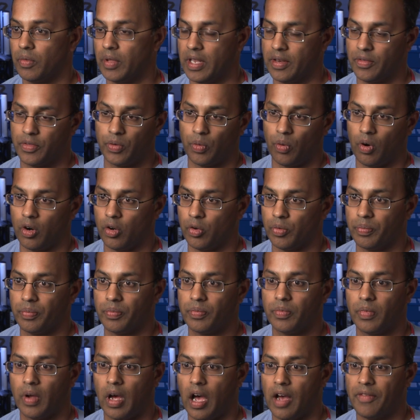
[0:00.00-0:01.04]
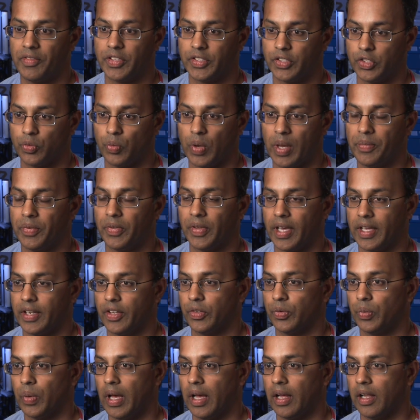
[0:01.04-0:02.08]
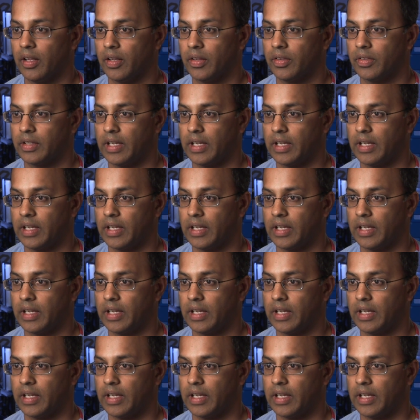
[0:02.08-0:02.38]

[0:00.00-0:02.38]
and through our own office's website as well.